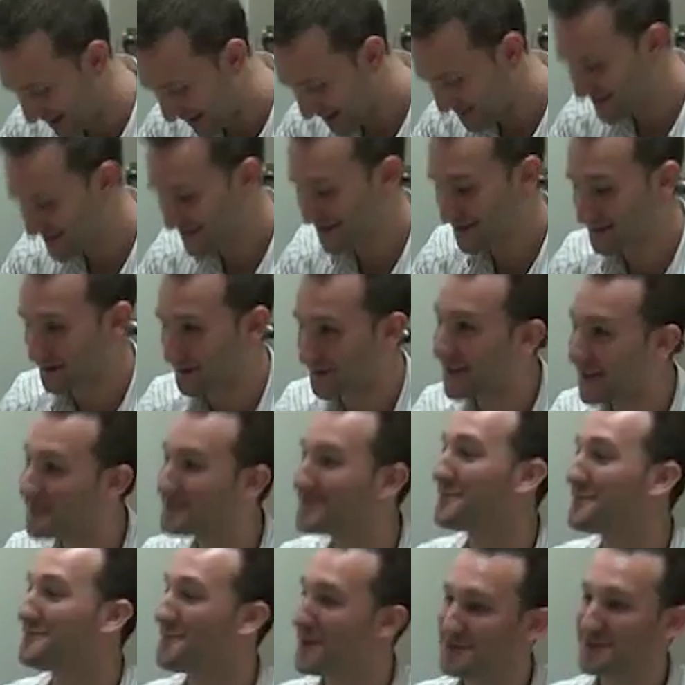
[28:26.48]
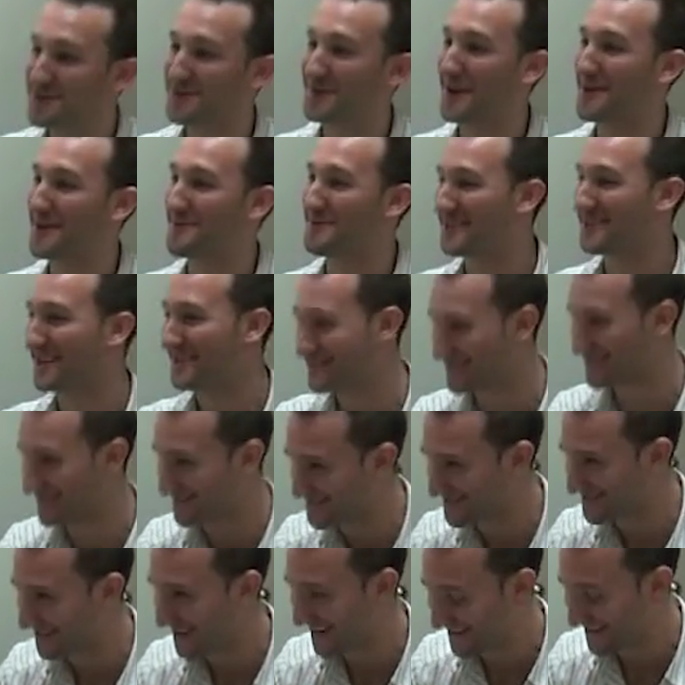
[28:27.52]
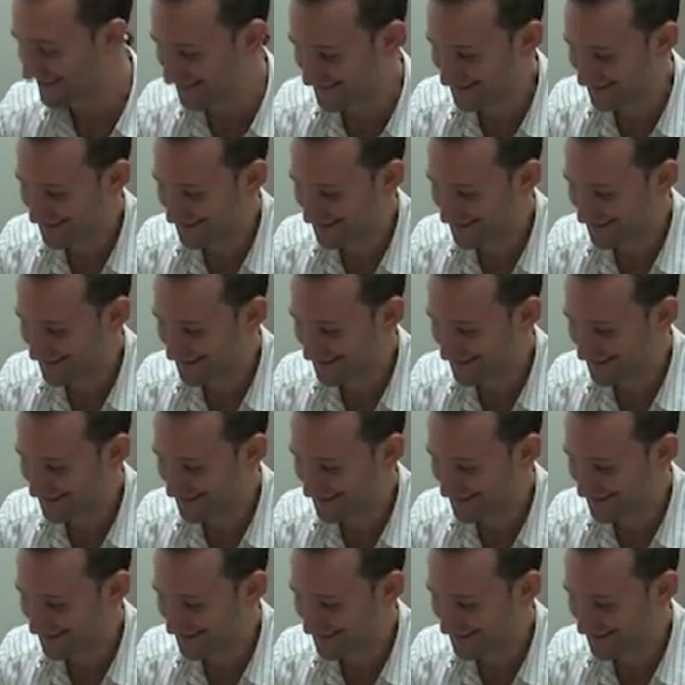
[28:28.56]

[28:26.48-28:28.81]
Job 2. That's what most families I see say.